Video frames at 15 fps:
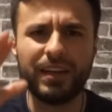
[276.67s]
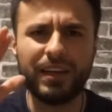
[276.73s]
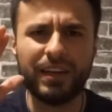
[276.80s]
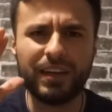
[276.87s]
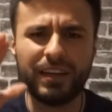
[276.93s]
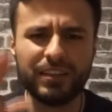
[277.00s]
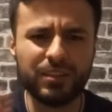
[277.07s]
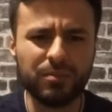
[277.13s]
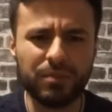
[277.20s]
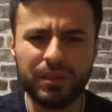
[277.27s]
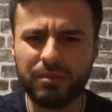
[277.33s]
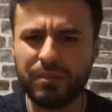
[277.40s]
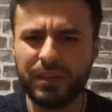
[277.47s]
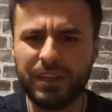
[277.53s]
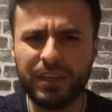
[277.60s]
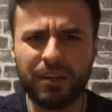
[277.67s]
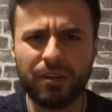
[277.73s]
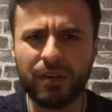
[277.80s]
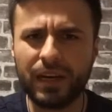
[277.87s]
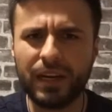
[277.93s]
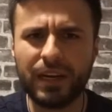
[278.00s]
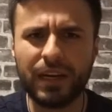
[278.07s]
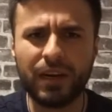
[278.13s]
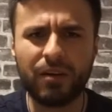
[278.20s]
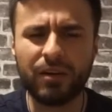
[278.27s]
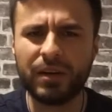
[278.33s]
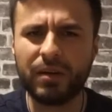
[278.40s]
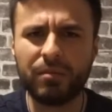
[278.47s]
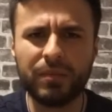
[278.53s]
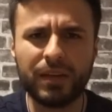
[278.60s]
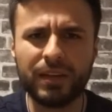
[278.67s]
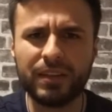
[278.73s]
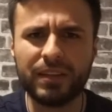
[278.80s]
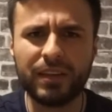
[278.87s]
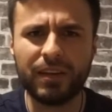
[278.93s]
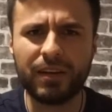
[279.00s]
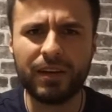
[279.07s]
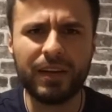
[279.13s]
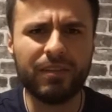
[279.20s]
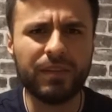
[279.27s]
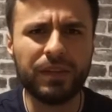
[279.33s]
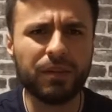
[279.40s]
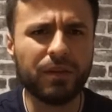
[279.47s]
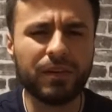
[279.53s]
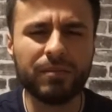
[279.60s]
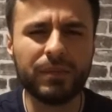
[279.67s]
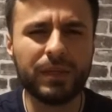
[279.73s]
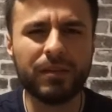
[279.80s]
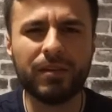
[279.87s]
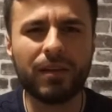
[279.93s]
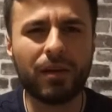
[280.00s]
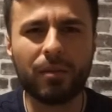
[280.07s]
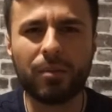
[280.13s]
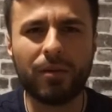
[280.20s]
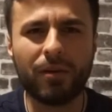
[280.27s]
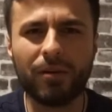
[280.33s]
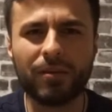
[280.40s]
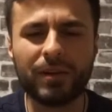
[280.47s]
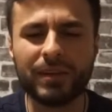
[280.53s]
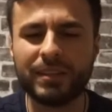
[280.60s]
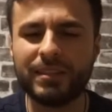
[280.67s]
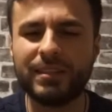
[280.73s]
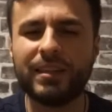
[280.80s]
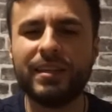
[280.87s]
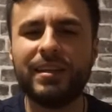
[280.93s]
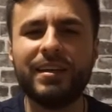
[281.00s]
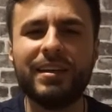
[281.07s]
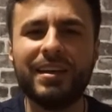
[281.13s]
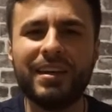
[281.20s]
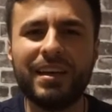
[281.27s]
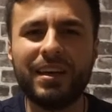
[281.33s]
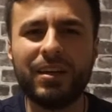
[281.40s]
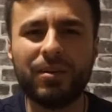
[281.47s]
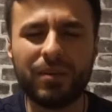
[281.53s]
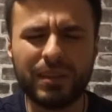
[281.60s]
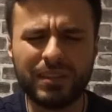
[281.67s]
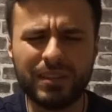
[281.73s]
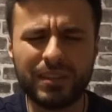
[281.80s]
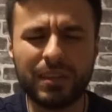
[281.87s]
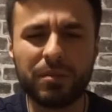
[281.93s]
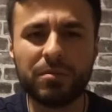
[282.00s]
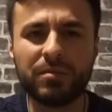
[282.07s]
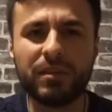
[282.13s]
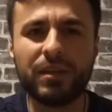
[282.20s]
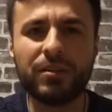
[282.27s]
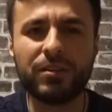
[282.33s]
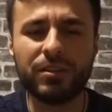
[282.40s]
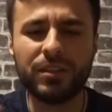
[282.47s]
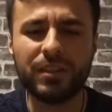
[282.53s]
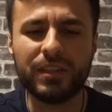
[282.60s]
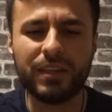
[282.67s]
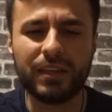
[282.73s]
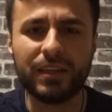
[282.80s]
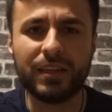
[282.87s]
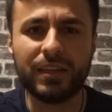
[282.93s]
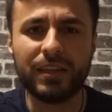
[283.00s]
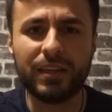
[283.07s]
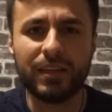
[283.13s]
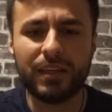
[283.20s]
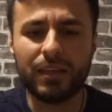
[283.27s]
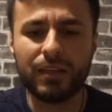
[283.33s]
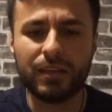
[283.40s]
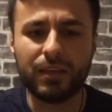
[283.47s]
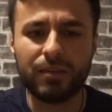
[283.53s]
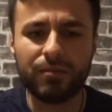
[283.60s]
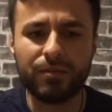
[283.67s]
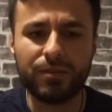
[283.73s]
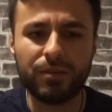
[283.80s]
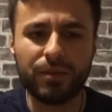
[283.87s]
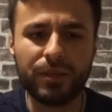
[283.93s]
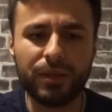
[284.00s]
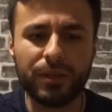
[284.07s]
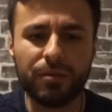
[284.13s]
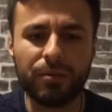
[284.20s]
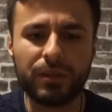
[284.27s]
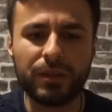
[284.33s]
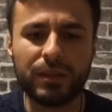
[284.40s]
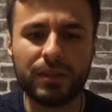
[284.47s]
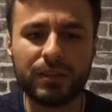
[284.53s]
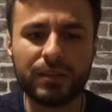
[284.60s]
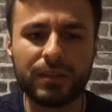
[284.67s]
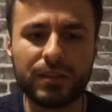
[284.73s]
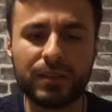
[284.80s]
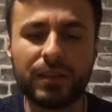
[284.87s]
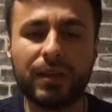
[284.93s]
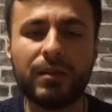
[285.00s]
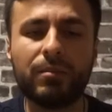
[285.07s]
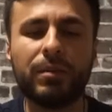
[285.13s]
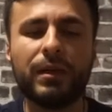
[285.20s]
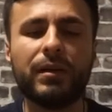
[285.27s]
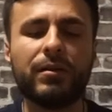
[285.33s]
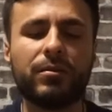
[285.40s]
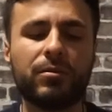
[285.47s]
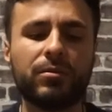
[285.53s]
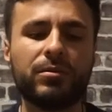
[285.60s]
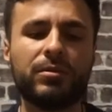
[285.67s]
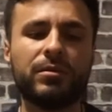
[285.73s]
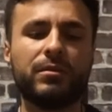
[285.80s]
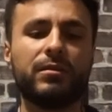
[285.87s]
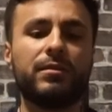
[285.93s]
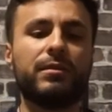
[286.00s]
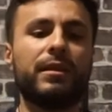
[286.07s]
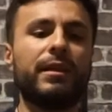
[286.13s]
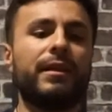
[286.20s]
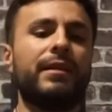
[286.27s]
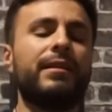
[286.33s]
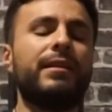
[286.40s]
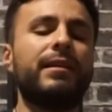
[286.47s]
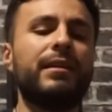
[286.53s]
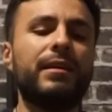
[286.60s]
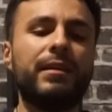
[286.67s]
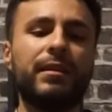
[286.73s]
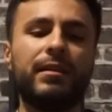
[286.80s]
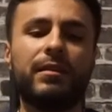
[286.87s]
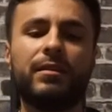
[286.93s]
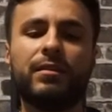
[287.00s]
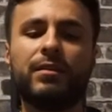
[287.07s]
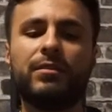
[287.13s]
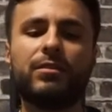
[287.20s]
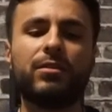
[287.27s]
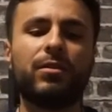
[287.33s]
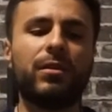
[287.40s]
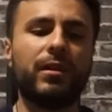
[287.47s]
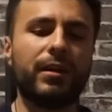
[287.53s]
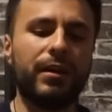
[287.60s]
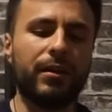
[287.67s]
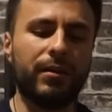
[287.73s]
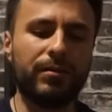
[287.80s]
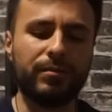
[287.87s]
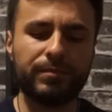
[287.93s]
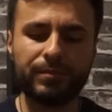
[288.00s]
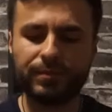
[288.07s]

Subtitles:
and I should be here right now and I'm not there even though I've made a lot of progress. That's the type of energy that I feel here with this Knight of Pentacles and the Star here.